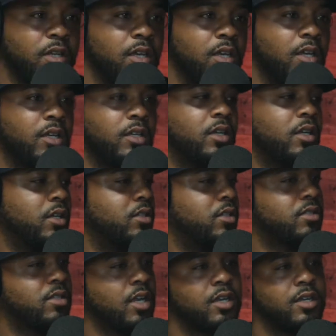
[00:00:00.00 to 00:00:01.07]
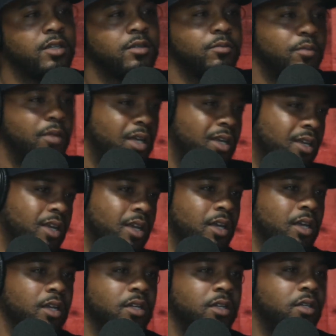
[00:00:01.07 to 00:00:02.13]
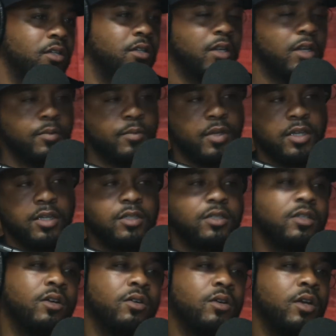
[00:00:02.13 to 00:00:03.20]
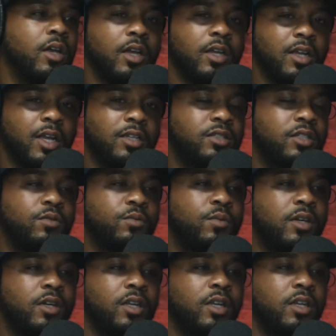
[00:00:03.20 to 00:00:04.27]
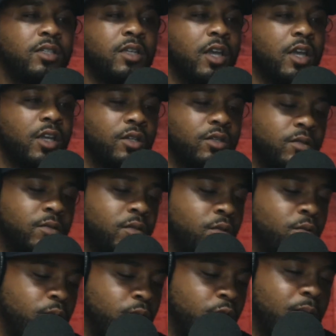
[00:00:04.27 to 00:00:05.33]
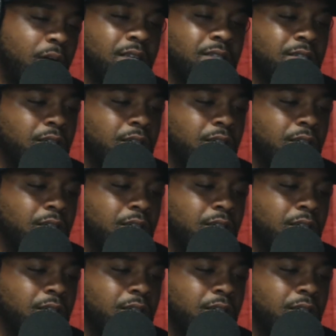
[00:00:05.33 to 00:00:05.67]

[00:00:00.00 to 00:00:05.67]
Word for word: can, mm-hmm. just like a man can. Right. You know what I mean? So that's just what it is. You you, you might